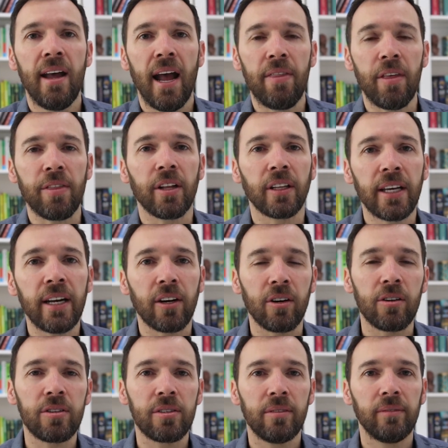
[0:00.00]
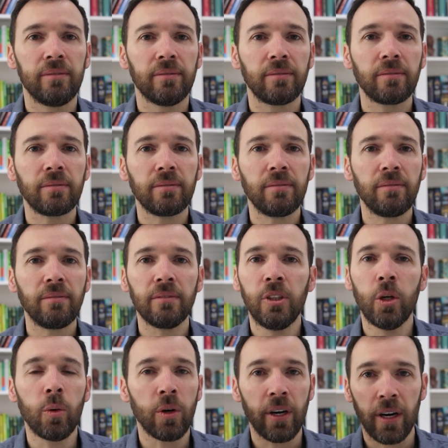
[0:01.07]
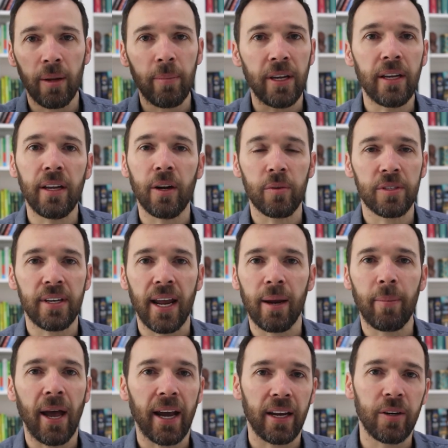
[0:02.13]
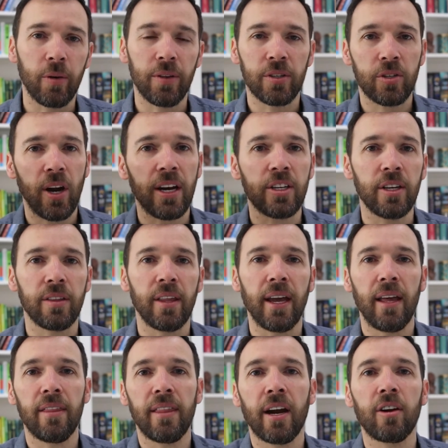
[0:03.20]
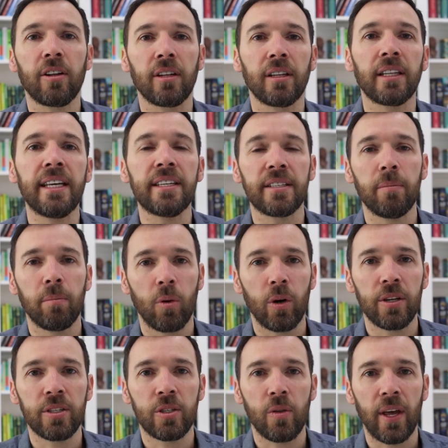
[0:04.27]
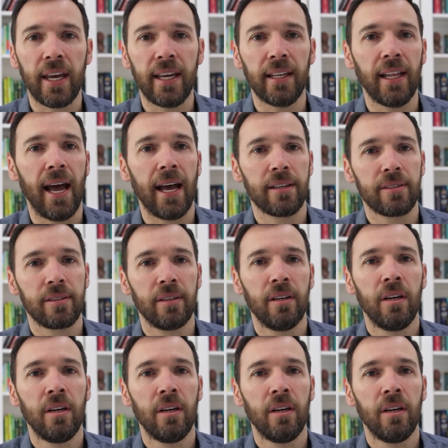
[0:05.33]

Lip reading: And then the leaders who are going to be, staying back and doing the strategy, they're least important, so they eat last.